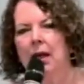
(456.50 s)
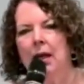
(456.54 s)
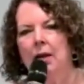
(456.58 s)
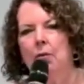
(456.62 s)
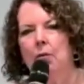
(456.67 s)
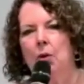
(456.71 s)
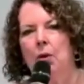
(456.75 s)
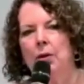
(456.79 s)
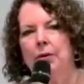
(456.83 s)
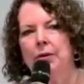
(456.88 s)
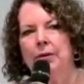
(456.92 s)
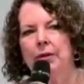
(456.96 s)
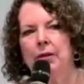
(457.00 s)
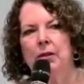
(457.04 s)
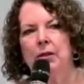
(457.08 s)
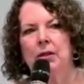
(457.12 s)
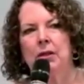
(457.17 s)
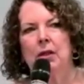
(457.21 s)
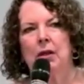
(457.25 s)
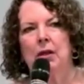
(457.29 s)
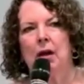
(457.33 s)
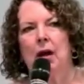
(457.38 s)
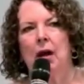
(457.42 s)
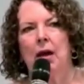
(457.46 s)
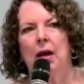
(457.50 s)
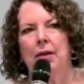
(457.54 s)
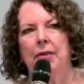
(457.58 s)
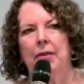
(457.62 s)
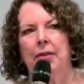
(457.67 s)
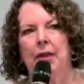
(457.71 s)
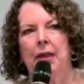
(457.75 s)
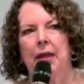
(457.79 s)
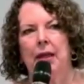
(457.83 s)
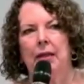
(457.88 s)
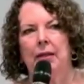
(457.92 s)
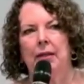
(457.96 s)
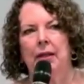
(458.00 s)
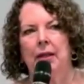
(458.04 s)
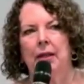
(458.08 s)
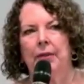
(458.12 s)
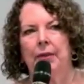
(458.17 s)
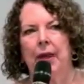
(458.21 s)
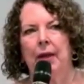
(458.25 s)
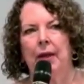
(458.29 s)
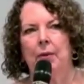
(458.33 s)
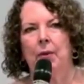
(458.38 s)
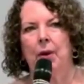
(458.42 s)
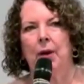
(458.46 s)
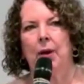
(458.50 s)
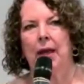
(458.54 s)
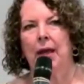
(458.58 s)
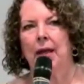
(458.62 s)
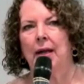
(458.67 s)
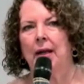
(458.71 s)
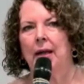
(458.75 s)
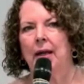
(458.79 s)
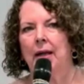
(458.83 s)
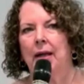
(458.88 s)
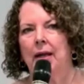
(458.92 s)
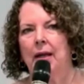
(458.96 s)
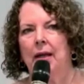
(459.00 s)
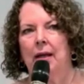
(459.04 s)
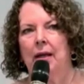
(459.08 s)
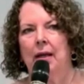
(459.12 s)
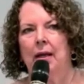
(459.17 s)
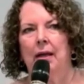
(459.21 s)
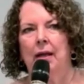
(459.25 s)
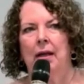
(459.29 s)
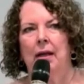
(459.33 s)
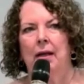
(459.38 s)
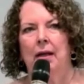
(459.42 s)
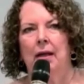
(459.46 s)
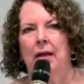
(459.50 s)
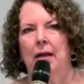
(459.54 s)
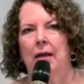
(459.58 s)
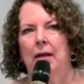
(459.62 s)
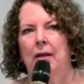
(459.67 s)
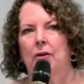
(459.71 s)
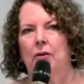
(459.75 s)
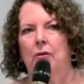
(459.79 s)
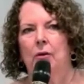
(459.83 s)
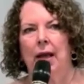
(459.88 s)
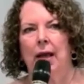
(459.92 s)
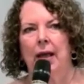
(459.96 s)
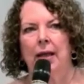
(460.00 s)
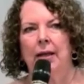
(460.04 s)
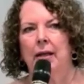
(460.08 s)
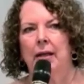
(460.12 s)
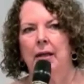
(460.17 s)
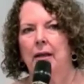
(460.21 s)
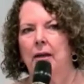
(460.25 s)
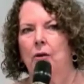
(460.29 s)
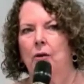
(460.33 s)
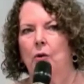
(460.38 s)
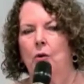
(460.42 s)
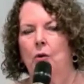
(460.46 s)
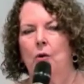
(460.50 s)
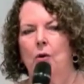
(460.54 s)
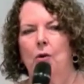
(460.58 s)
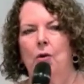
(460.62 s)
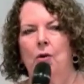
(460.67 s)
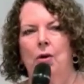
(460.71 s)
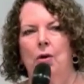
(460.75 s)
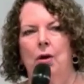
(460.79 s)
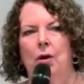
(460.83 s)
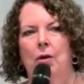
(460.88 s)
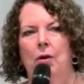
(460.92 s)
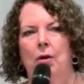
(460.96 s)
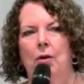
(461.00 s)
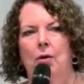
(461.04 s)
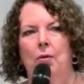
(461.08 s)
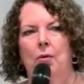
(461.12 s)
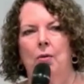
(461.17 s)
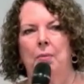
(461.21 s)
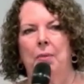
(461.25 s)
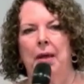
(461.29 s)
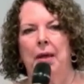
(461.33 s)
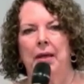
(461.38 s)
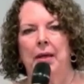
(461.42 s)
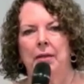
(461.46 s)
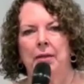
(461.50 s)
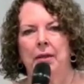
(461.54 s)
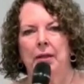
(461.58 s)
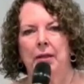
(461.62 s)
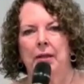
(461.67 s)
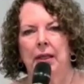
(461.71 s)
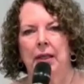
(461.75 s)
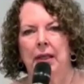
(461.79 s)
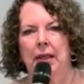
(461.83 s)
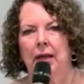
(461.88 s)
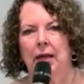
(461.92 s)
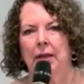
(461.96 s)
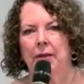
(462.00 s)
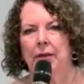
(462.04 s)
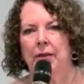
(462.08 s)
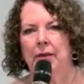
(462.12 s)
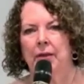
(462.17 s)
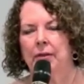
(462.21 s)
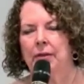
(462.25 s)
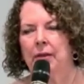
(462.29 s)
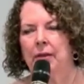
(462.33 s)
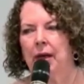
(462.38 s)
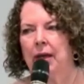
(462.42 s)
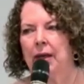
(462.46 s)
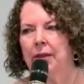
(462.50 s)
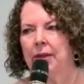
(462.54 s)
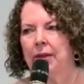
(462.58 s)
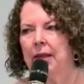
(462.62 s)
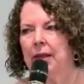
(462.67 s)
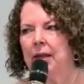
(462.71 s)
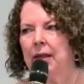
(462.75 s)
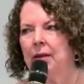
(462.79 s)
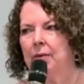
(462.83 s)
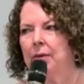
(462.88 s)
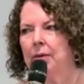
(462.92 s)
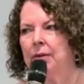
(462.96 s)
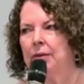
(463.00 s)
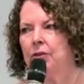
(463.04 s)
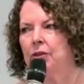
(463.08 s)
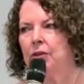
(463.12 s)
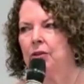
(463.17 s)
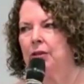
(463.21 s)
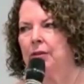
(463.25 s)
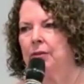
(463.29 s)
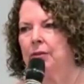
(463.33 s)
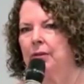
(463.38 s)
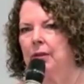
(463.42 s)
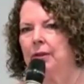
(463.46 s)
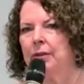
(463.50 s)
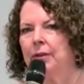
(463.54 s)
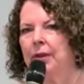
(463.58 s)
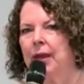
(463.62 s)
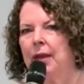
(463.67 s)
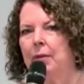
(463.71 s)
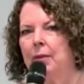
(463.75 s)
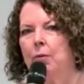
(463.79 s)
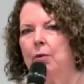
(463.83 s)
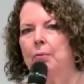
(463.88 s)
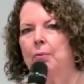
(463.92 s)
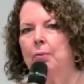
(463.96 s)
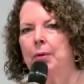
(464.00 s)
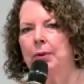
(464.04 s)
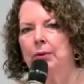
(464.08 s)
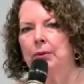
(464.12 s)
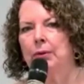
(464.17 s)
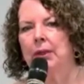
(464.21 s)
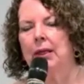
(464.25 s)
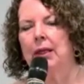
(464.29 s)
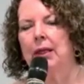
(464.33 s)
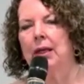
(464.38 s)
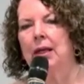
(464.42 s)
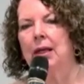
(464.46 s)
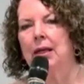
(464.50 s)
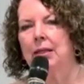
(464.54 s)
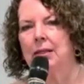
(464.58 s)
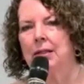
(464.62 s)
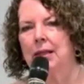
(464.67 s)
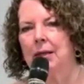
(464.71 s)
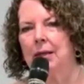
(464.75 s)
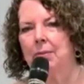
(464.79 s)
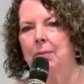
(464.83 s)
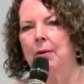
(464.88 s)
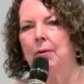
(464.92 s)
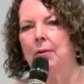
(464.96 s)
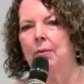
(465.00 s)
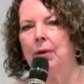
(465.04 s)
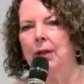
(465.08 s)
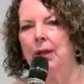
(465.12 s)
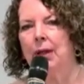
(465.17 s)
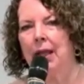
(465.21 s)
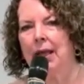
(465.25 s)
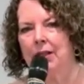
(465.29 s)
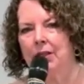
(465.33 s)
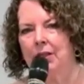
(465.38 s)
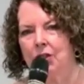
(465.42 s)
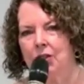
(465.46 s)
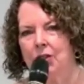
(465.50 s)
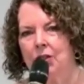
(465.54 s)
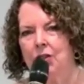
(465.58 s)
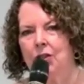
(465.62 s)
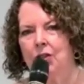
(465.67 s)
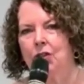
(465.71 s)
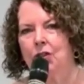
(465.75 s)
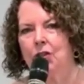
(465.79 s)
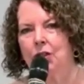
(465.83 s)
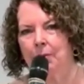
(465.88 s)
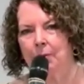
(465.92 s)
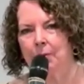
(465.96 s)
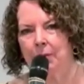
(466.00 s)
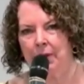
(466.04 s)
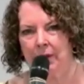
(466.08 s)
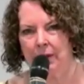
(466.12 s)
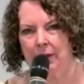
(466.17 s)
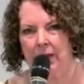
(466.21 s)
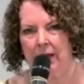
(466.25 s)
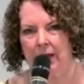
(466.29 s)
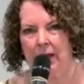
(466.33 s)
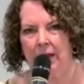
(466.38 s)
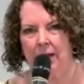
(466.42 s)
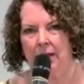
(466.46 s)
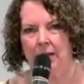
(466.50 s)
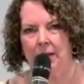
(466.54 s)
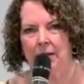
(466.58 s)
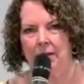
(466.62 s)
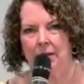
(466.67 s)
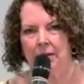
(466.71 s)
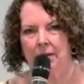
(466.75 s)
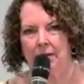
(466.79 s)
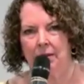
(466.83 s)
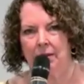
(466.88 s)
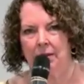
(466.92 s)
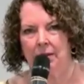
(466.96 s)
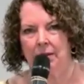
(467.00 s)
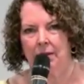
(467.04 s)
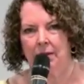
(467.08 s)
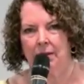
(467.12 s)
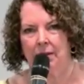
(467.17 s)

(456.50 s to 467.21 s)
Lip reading: It wasn't, I think, that they were any greater or better than the others. I think it was just that they were building a deeper relationship than the others.